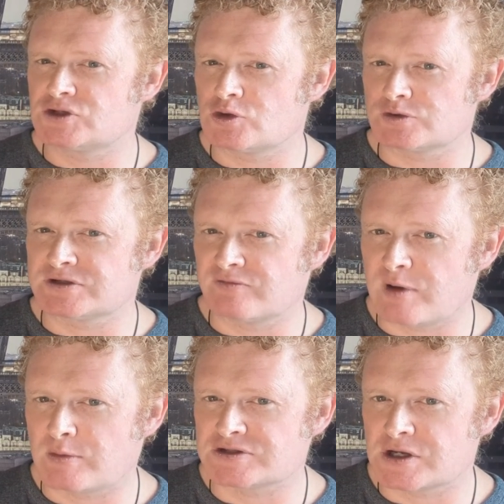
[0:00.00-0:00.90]
to your
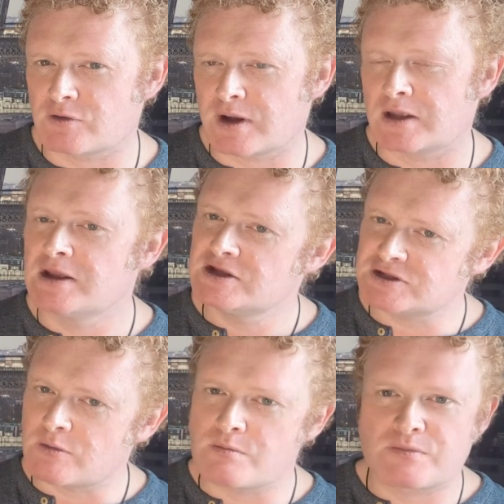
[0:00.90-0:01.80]
self-publishing career.
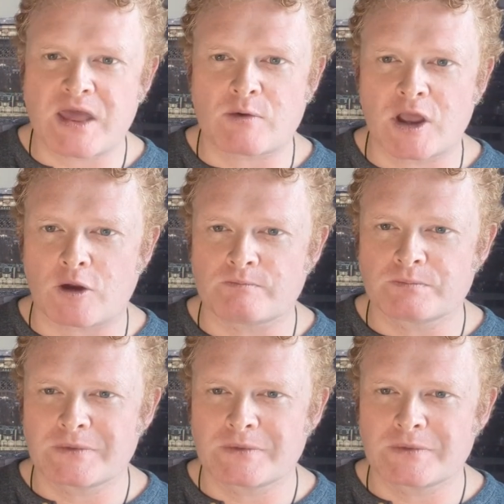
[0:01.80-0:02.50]
So there we go.